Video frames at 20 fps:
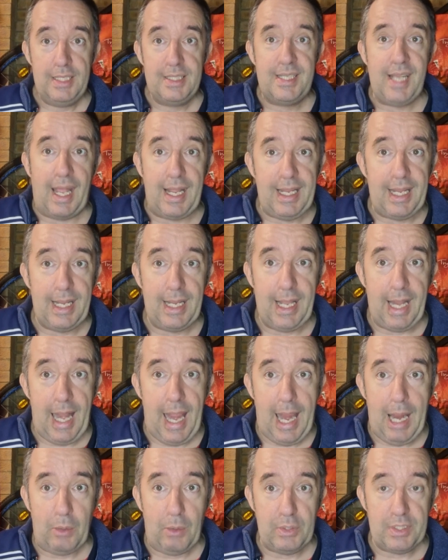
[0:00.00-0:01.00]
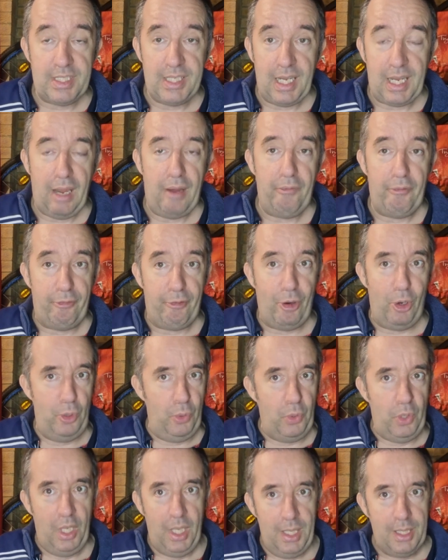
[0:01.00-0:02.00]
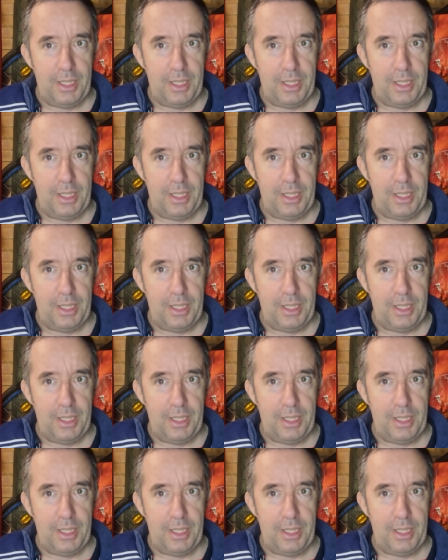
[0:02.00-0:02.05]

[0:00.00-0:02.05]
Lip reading: taking an hour to get through.